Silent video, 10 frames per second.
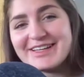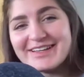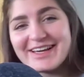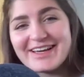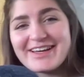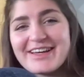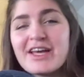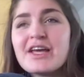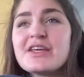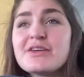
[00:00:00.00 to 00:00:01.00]
Like
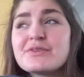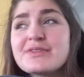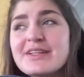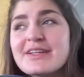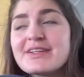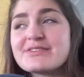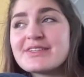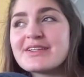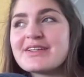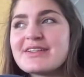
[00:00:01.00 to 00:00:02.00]
you really,
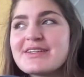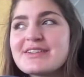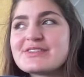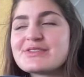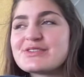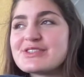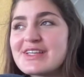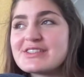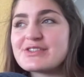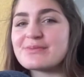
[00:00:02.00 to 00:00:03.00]
really need to
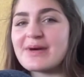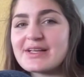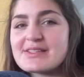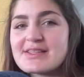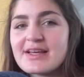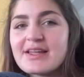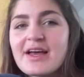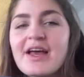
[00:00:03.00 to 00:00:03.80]
change your mindset